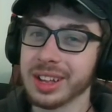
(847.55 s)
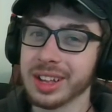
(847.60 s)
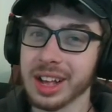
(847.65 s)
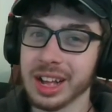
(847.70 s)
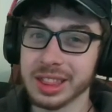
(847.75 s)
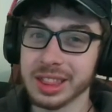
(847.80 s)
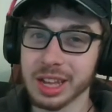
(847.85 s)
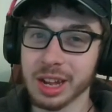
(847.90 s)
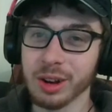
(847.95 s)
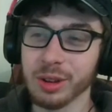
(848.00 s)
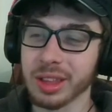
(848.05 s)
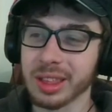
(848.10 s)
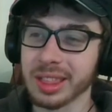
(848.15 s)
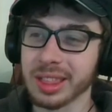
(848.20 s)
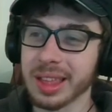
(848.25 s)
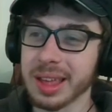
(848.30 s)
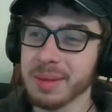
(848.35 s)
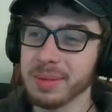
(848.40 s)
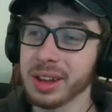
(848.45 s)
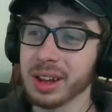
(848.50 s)
I thought it was a
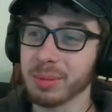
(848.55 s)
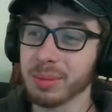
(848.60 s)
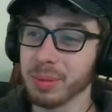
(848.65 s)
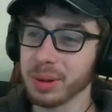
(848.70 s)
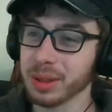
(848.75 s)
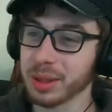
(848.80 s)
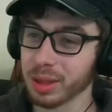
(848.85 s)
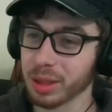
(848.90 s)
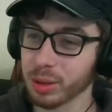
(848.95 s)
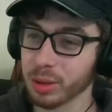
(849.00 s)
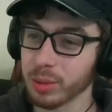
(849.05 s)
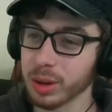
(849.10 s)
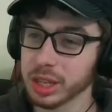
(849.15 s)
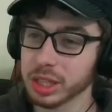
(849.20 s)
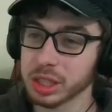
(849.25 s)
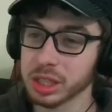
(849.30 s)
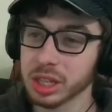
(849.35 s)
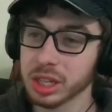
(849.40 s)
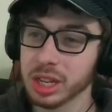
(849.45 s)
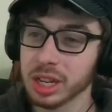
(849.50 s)
slam dunk, but it's a
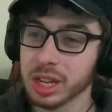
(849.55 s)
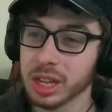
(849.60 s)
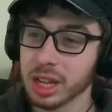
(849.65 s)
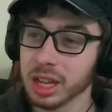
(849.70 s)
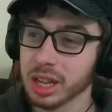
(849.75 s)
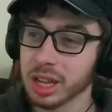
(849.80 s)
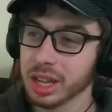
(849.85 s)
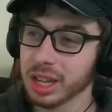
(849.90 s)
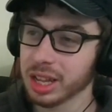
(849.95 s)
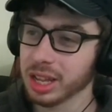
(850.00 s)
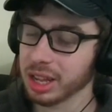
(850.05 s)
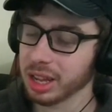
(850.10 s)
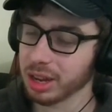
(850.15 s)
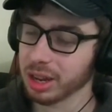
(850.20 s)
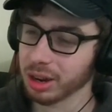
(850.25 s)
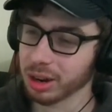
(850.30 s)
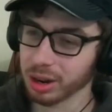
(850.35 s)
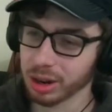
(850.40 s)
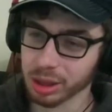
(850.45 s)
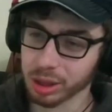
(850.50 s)
switch.
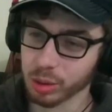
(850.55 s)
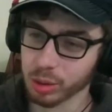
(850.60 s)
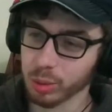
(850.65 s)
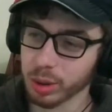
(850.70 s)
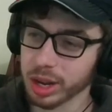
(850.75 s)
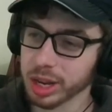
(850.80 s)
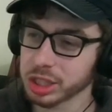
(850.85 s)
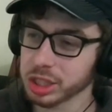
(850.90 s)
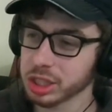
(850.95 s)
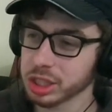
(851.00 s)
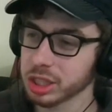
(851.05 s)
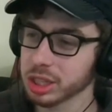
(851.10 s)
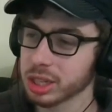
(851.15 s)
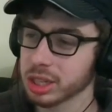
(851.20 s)
Or a swish.